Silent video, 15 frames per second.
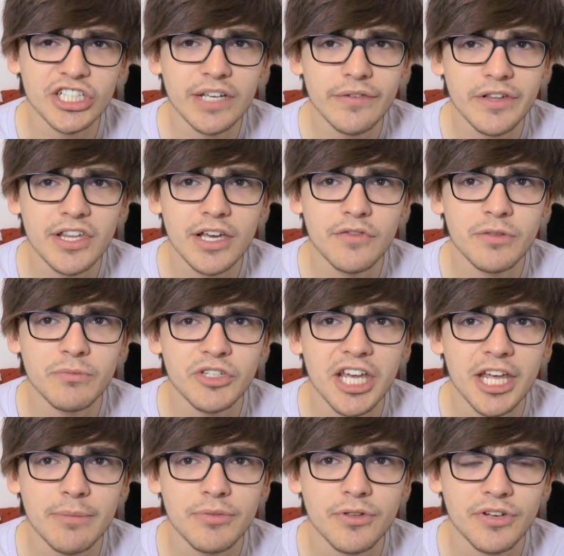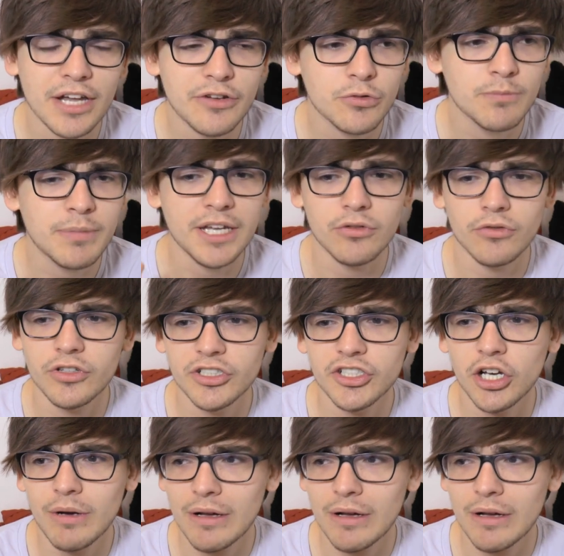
and give ourselves some tips on how to appear on the show